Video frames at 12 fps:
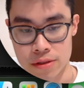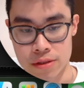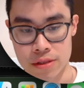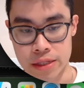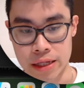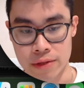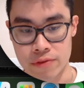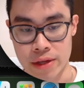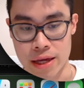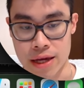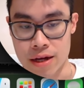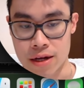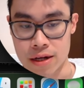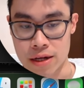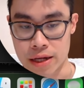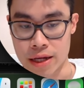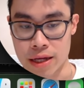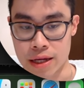See, they
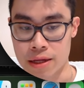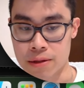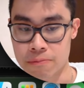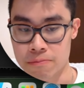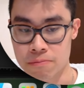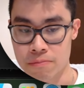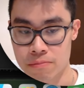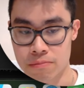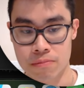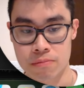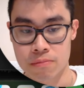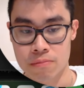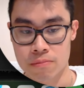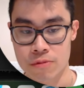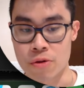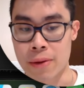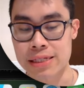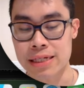are
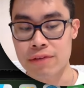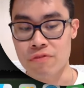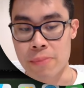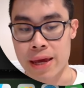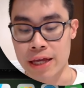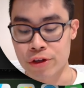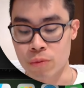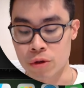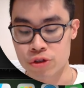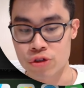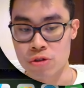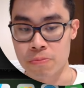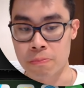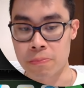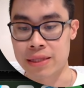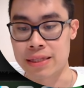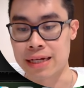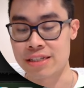So basically from here, you want to
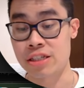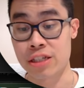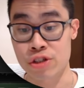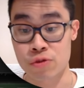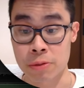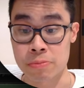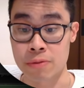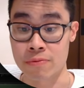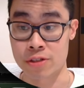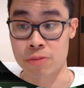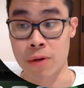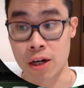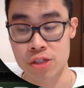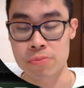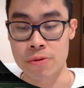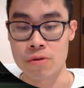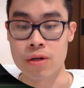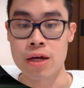be as descriptive as
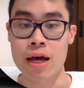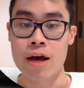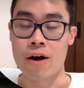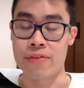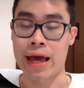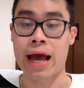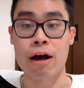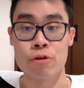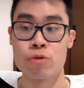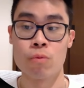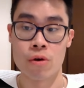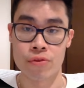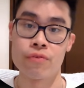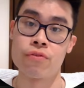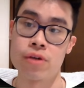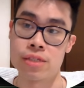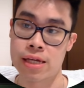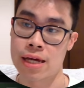possible on how you want the
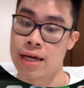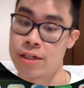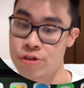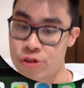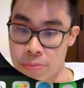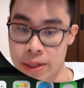voice AI agent to